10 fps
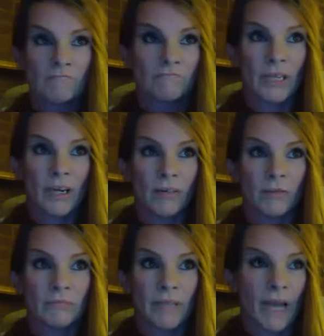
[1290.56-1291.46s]

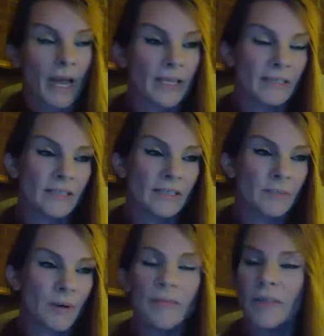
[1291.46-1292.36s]
I guess that's
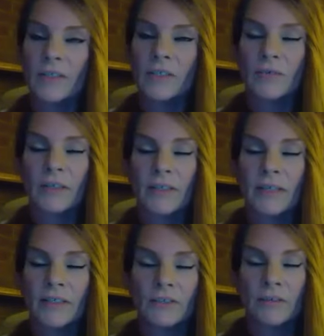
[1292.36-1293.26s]
perfect to drill in
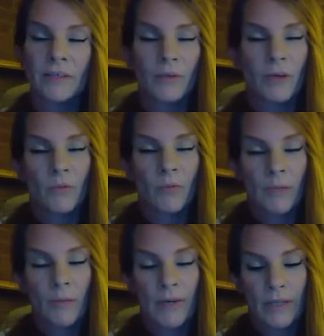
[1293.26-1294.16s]
because you don't know at
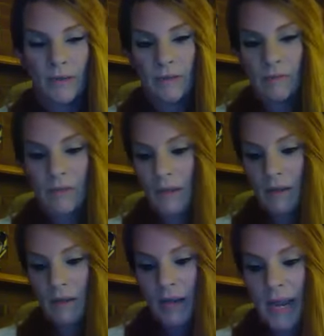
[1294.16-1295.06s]
what point you're
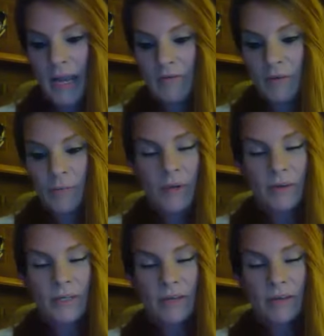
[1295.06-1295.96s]
at for
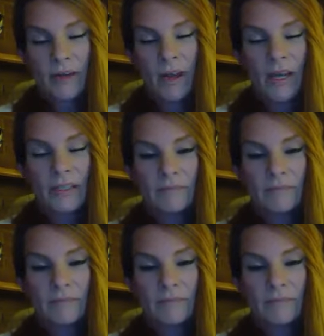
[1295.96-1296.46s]
purity or not.